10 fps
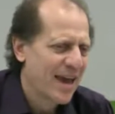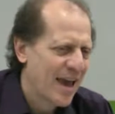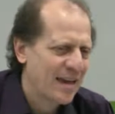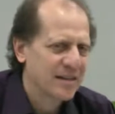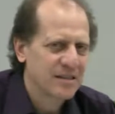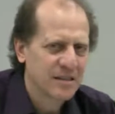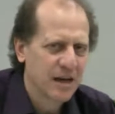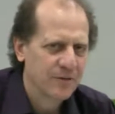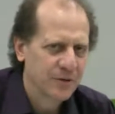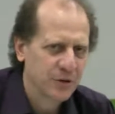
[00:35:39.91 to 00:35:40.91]
And it's
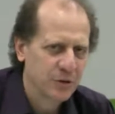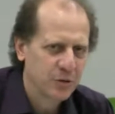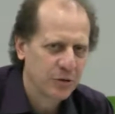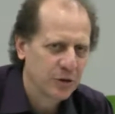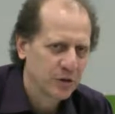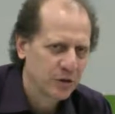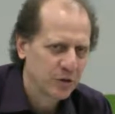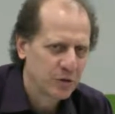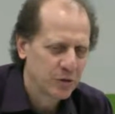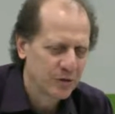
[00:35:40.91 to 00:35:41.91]
tough to
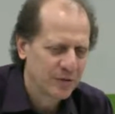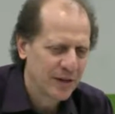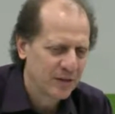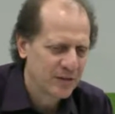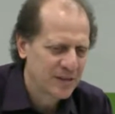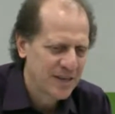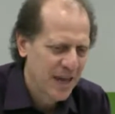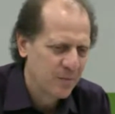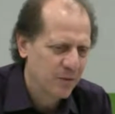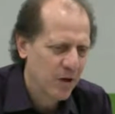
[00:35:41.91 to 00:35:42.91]
sort of get the
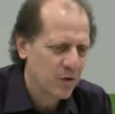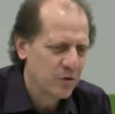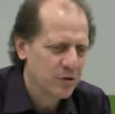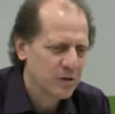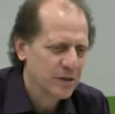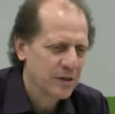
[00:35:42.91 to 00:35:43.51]
same loads,